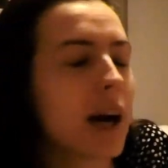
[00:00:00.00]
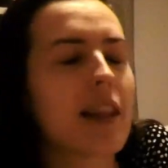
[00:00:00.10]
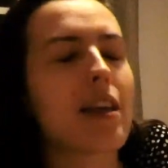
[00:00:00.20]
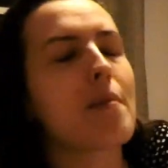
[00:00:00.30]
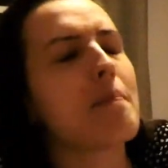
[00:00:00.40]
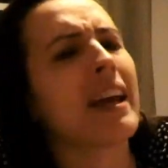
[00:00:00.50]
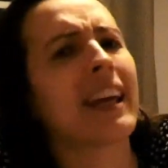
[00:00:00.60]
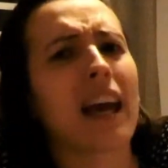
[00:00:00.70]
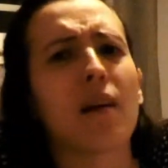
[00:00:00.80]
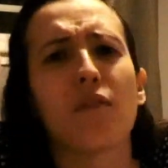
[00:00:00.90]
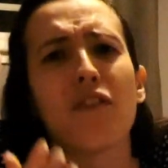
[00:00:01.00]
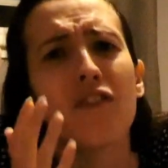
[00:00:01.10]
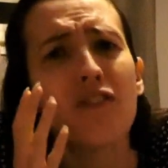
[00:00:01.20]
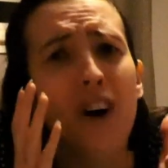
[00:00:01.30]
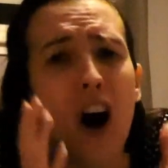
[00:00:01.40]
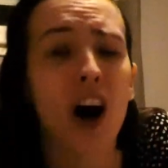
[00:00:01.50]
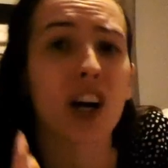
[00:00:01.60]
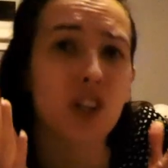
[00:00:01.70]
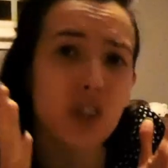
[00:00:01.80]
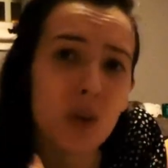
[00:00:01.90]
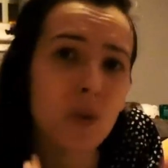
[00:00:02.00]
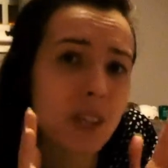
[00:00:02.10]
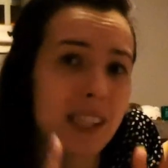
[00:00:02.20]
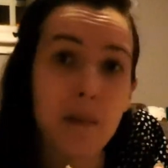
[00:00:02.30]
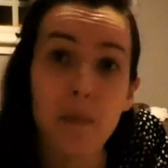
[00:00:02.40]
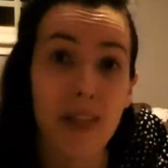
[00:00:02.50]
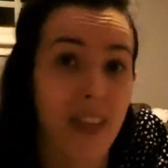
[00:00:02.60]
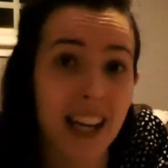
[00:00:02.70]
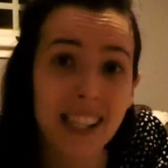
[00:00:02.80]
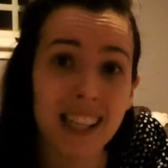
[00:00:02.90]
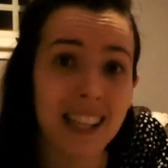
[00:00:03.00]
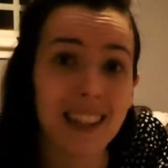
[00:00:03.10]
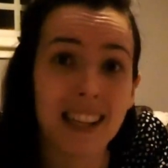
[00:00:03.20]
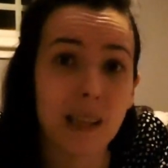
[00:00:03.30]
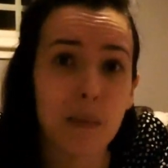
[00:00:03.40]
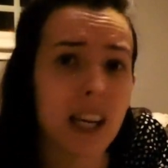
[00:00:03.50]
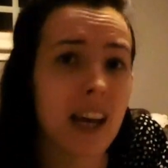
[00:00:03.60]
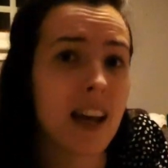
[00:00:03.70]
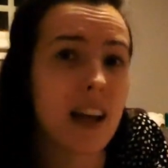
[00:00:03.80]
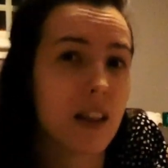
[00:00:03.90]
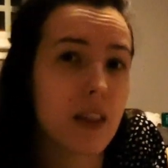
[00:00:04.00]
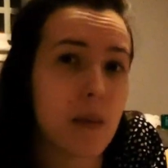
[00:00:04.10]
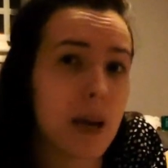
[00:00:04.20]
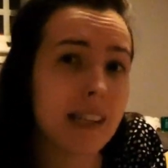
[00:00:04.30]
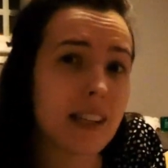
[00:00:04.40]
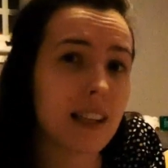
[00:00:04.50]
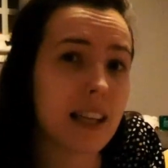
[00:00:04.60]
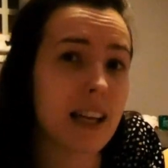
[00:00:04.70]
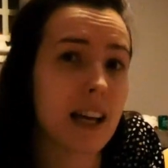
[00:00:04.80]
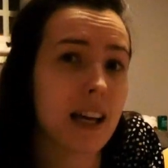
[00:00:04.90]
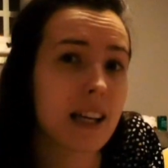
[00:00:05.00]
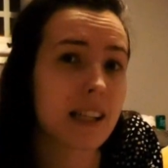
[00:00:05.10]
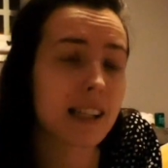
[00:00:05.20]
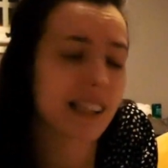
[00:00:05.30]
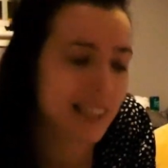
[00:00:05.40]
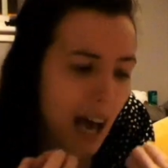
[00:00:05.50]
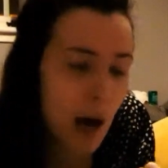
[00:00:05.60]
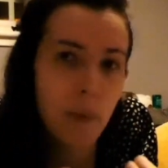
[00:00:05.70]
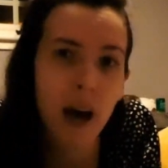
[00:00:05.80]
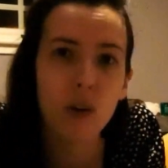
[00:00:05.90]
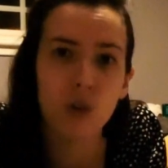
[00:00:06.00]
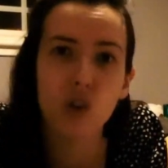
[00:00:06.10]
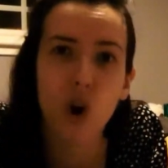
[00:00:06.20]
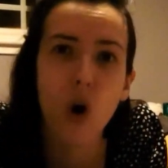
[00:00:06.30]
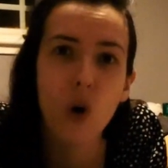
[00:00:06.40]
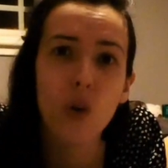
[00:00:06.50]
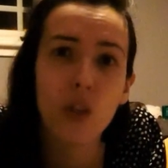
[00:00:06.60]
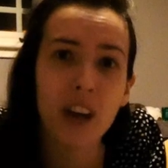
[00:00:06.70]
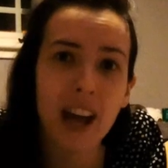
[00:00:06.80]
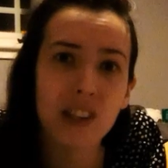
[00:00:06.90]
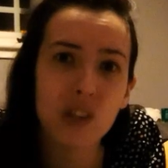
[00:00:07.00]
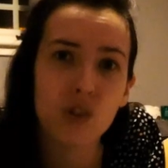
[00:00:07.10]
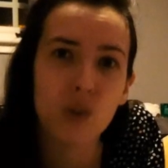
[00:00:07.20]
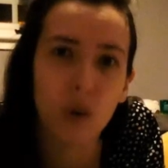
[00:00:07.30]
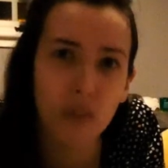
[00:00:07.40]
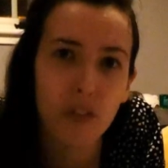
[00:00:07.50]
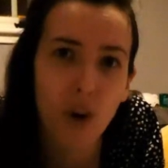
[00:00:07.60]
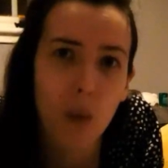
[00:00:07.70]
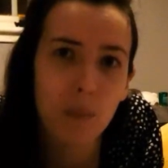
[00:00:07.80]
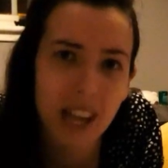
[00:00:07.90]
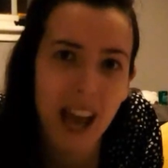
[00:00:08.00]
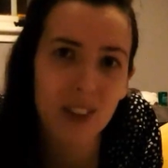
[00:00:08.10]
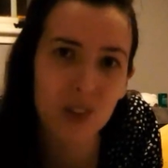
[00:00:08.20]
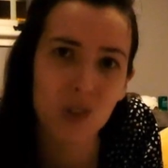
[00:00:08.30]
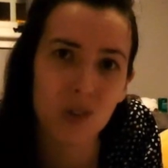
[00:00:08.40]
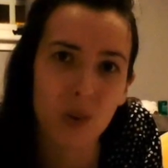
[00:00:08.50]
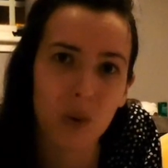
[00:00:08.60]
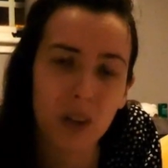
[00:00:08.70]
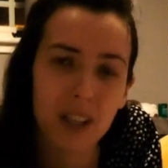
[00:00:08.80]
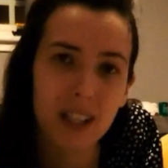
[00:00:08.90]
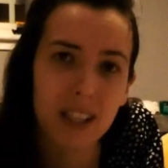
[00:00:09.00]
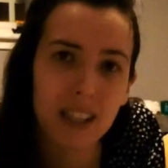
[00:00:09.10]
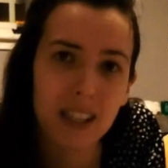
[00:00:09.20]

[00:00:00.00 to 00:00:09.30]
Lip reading: but they make him far too sympathetic in this. I mean, they basically sap out all the Deathstroke from Deathstroke.